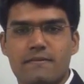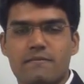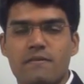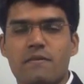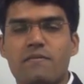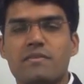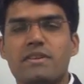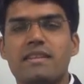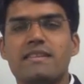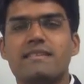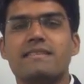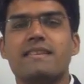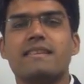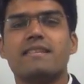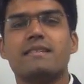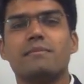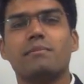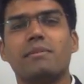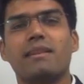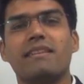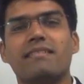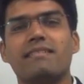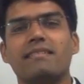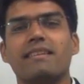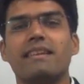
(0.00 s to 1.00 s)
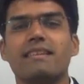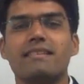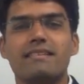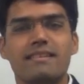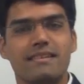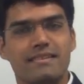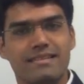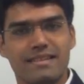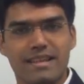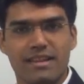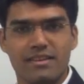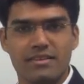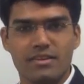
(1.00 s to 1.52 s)
56 plus 6
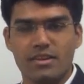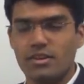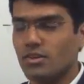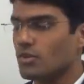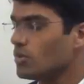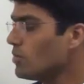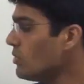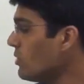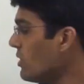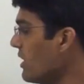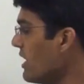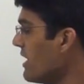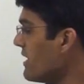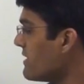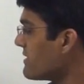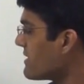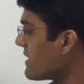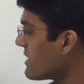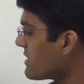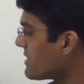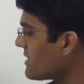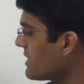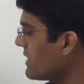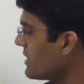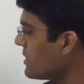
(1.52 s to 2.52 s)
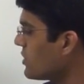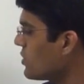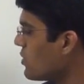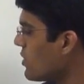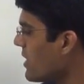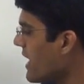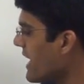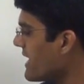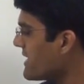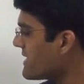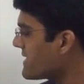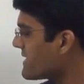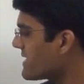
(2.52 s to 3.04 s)
is 62. 62 and